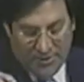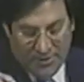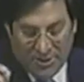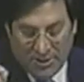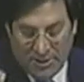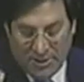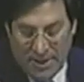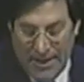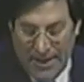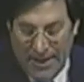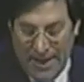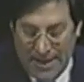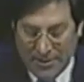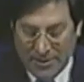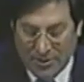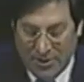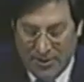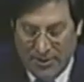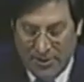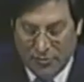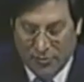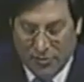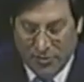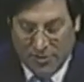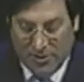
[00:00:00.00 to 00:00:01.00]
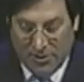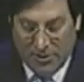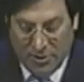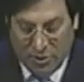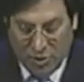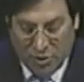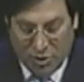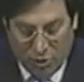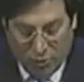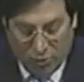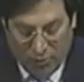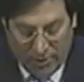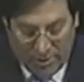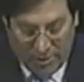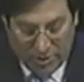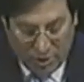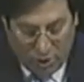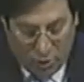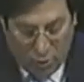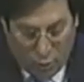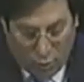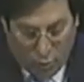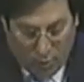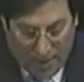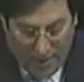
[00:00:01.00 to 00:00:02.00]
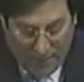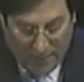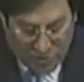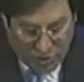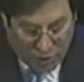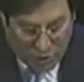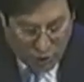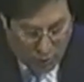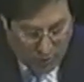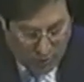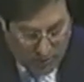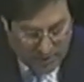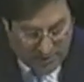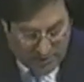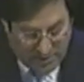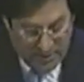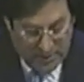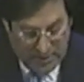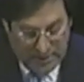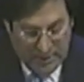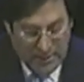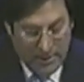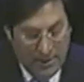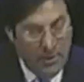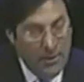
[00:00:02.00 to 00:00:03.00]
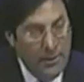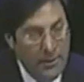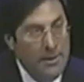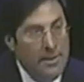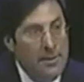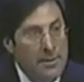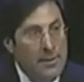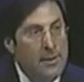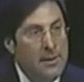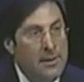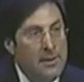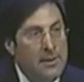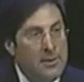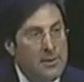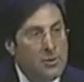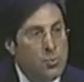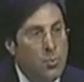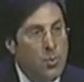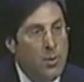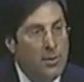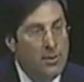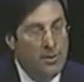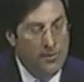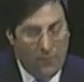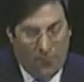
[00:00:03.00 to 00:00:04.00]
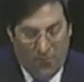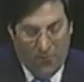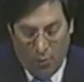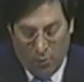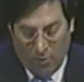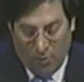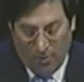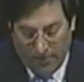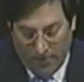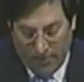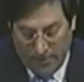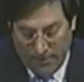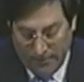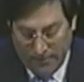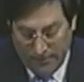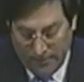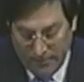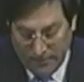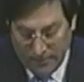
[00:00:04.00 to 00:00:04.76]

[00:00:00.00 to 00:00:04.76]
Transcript: The state has an interest in ensuring so grave a choice is well informed.